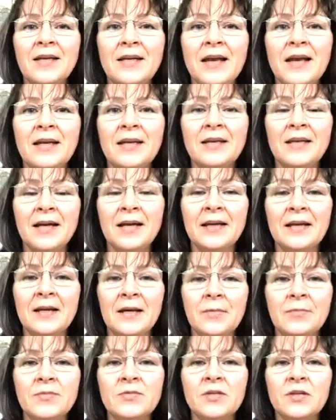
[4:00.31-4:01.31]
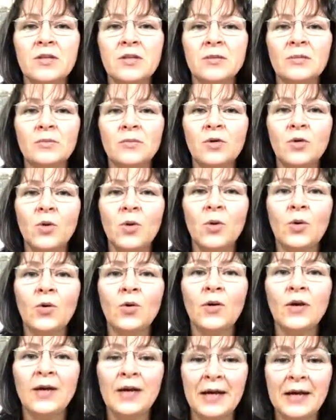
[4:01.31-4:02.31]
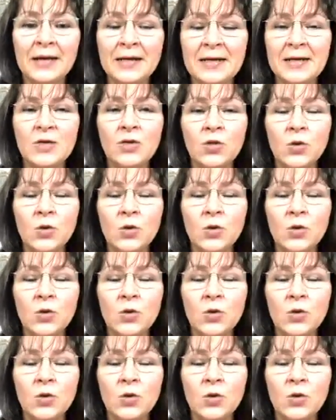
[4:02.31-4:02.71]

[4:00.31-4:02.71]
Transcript: Nadia. So you're creating